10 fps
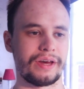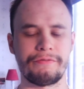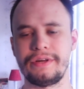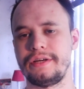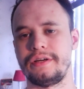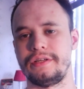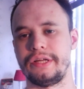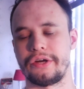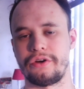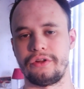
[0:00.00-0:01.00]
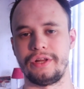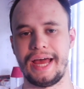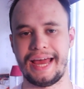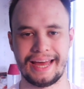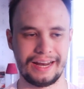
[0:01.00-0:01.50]
I think could
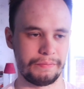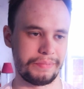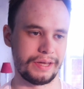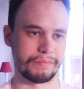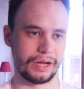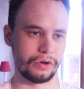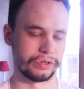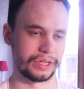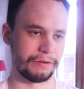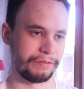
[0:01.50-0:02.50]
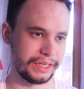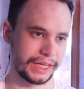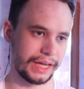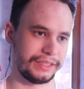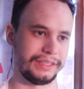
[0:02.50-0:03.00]
help him a lot, and I think
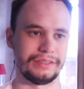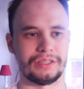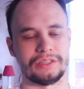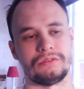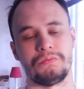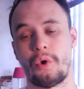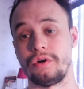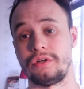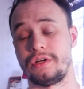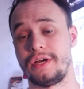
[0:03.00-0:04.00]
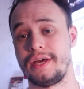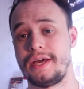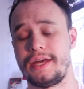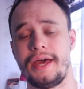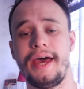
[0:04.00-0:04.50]
that is a smart
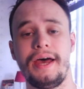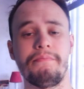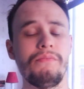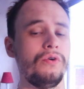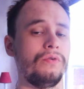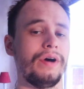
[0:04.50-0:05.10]
move.